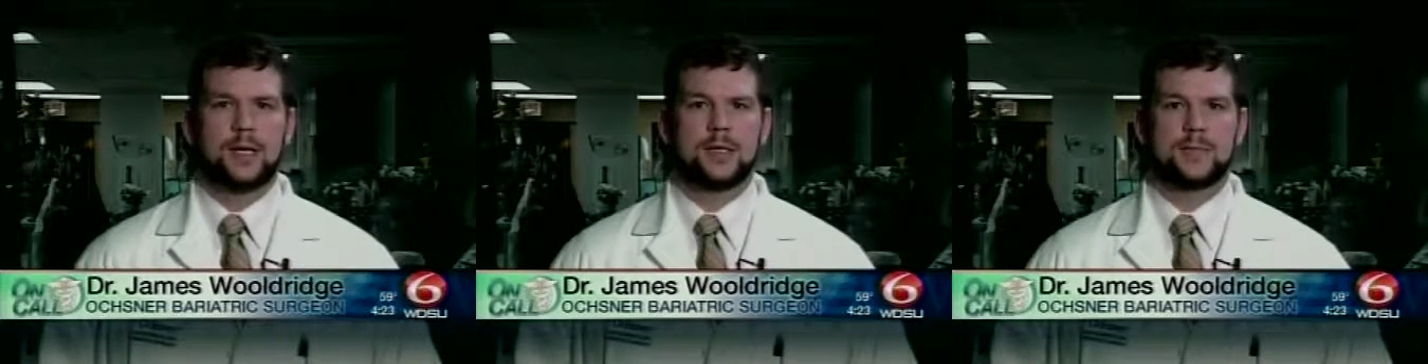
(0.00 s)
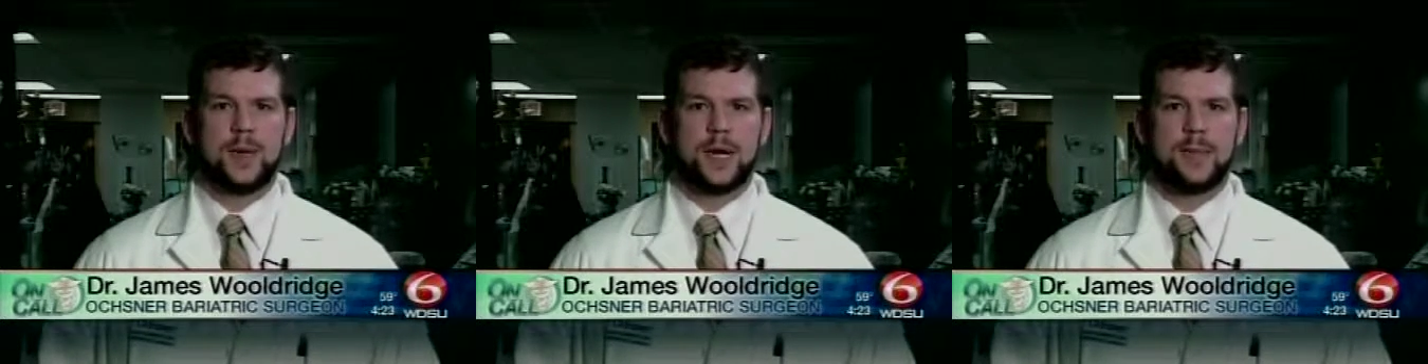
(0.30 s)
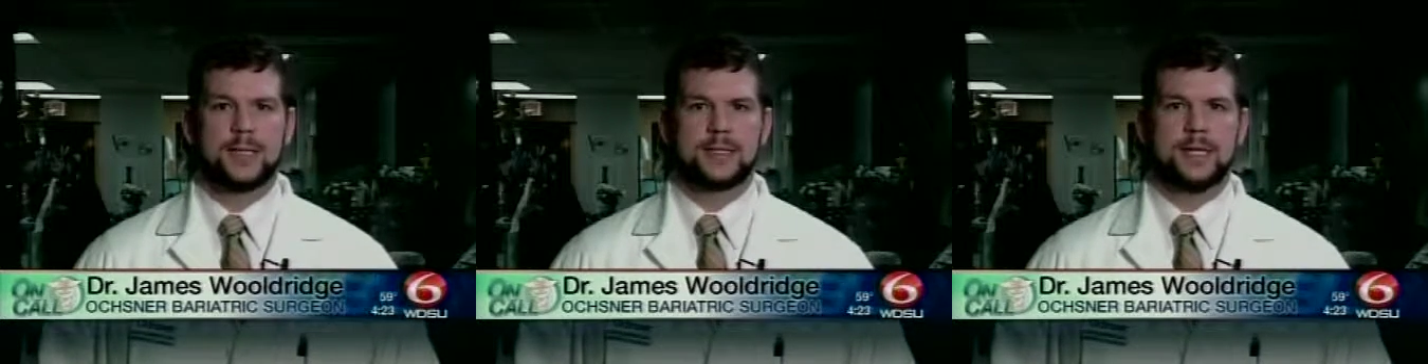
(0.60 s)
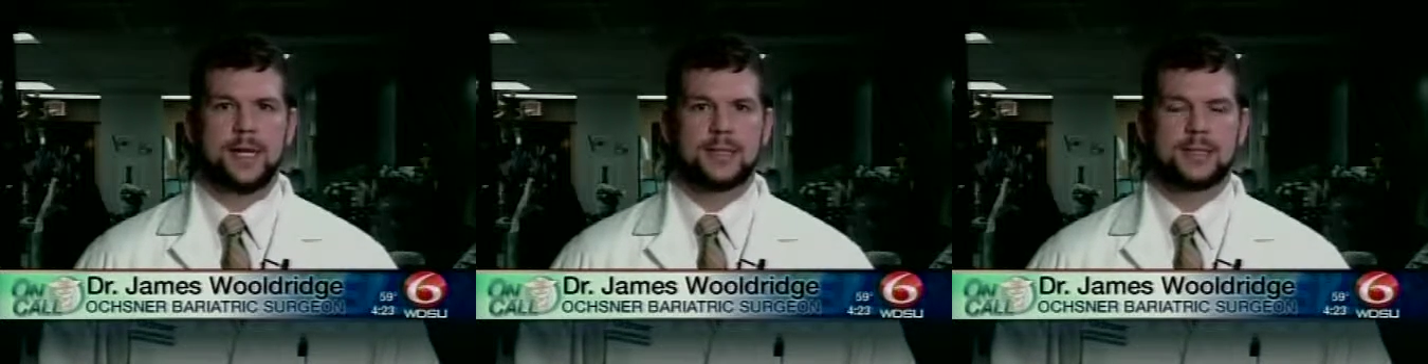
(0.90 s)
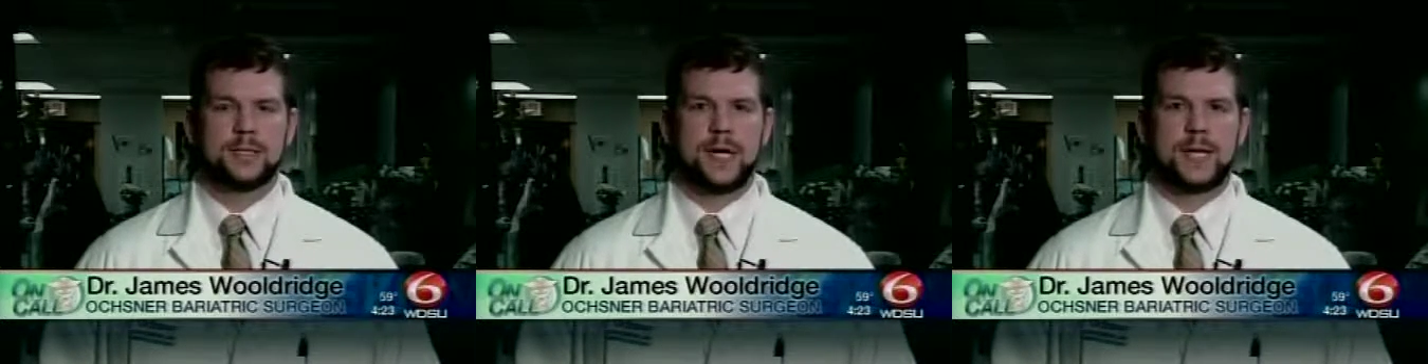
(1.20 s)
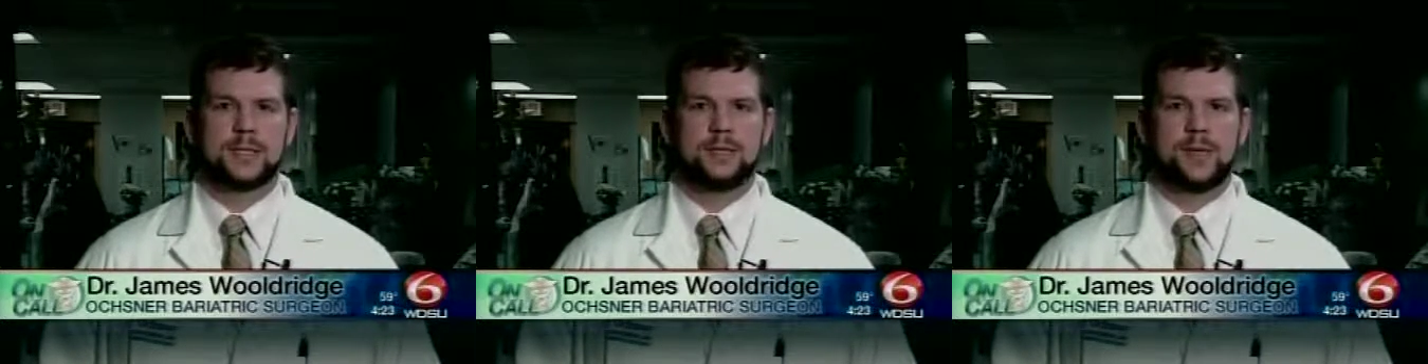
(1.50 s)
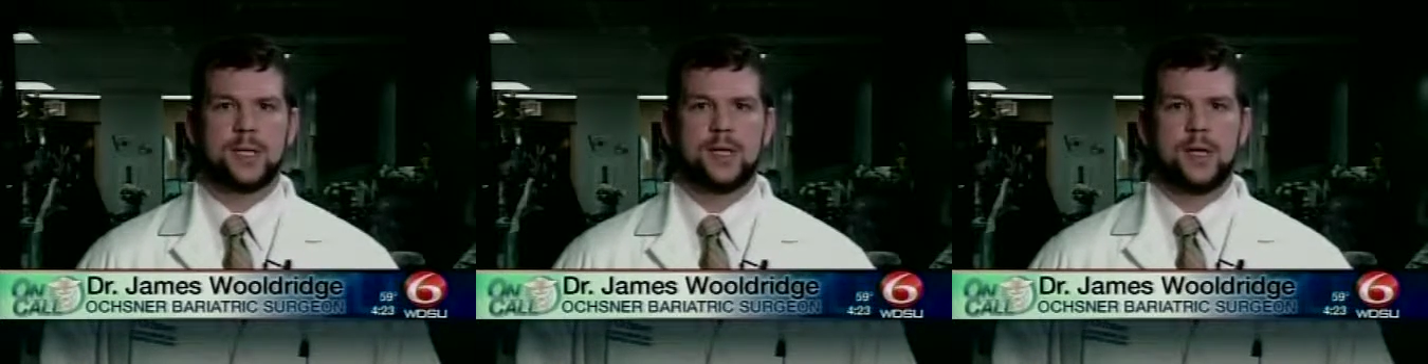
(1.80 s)
And this body mass index has
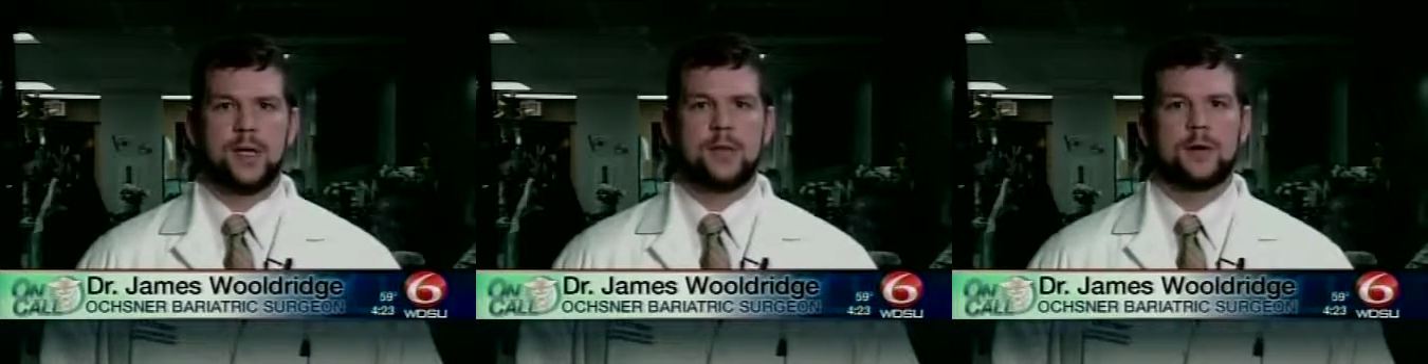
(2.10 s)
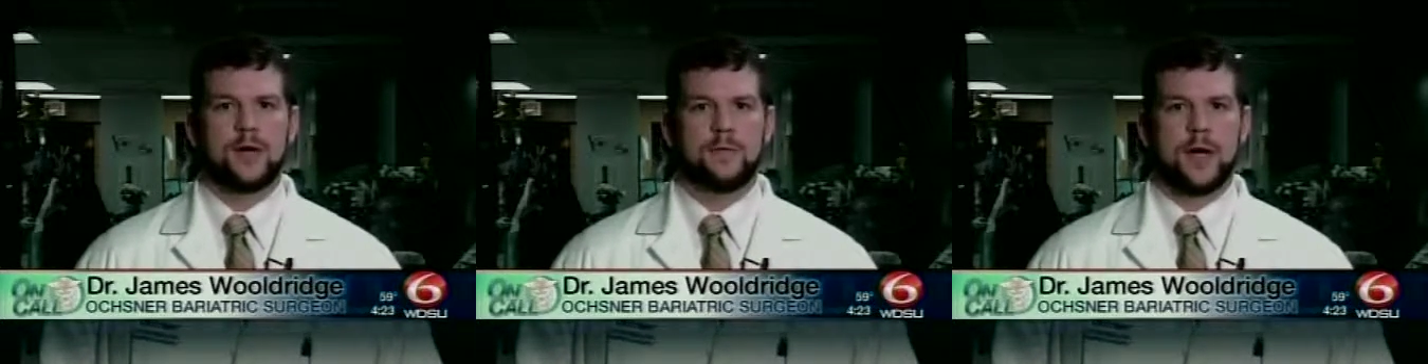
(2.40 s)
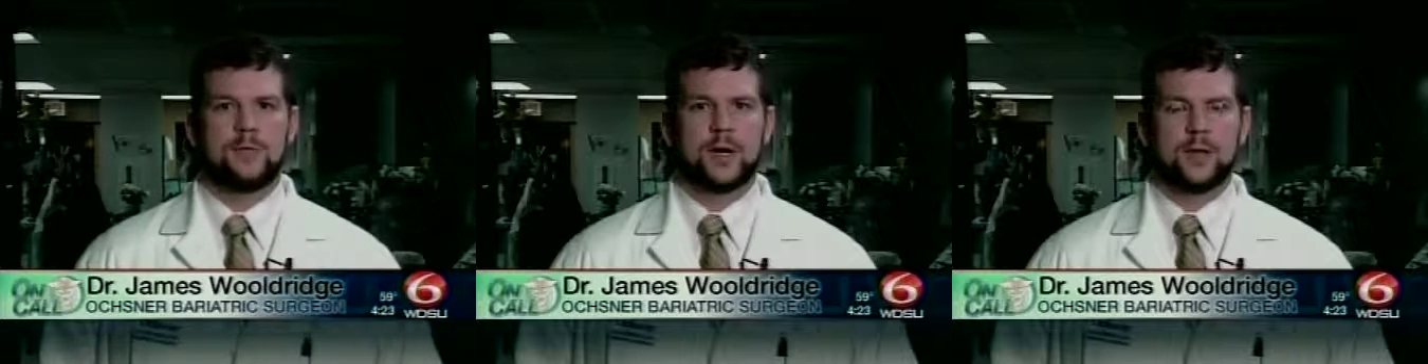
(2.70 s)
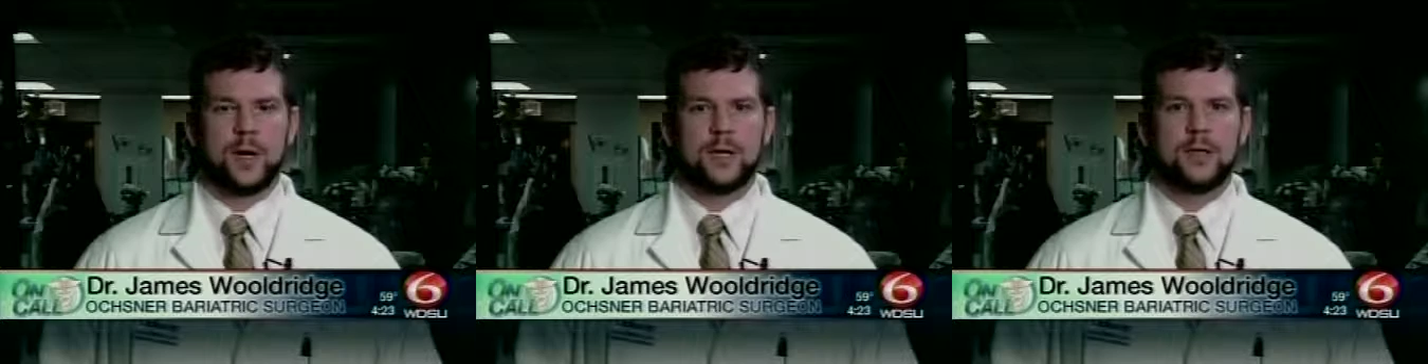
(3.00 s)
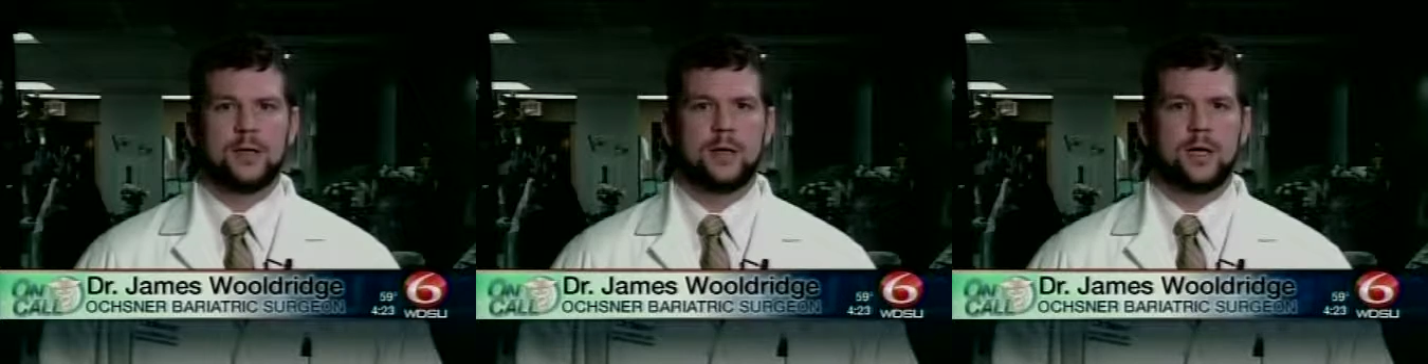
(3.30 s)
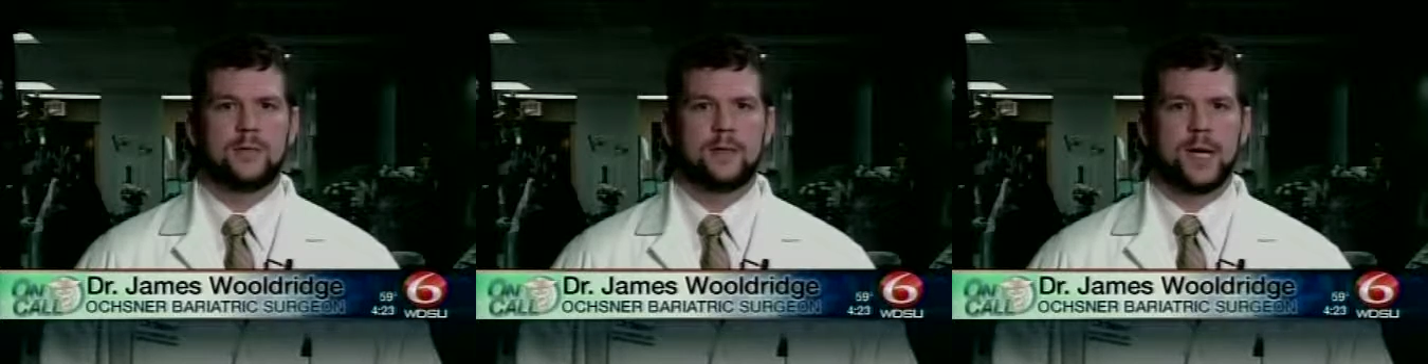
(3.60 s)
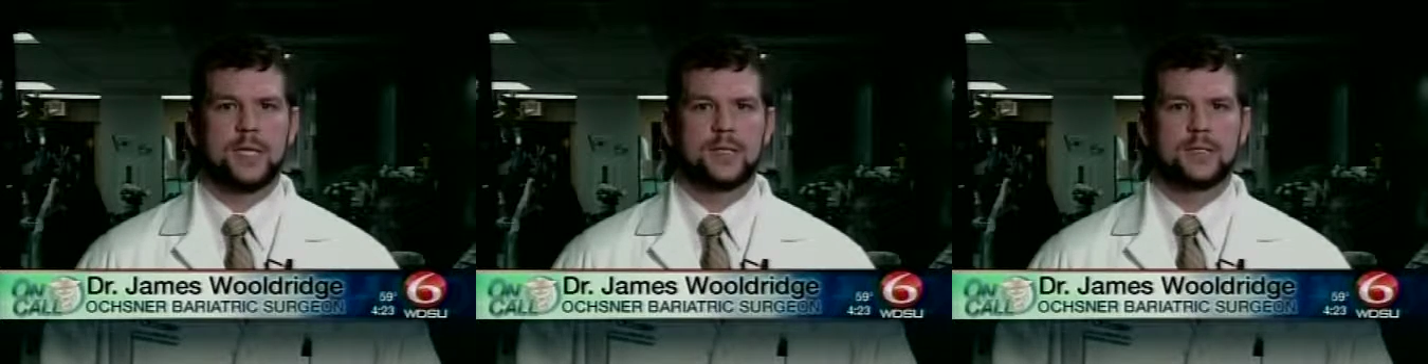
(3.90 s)
to be 35 or greater for
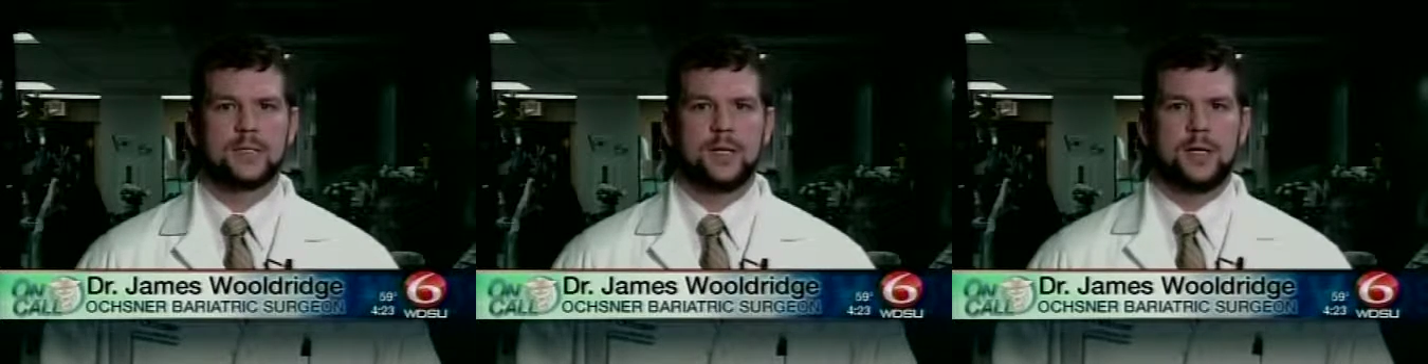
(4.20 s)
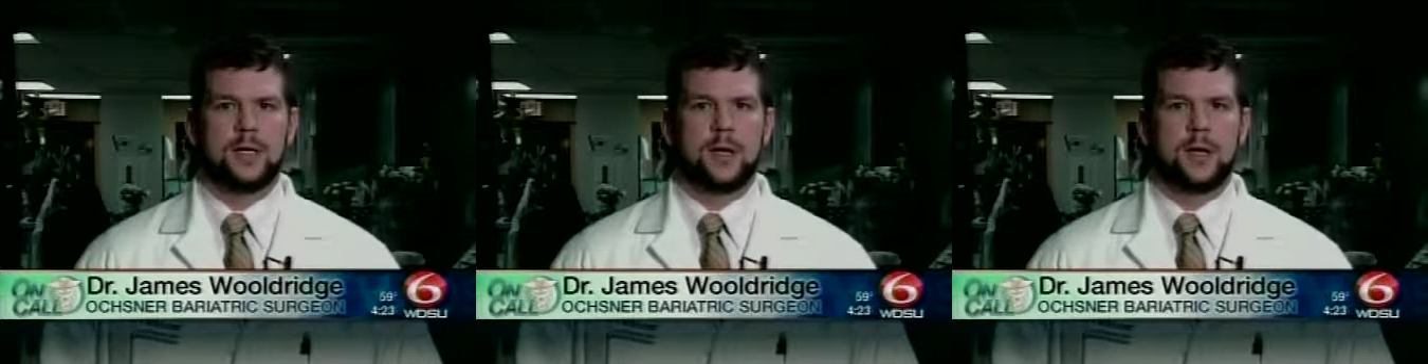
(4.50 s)
patients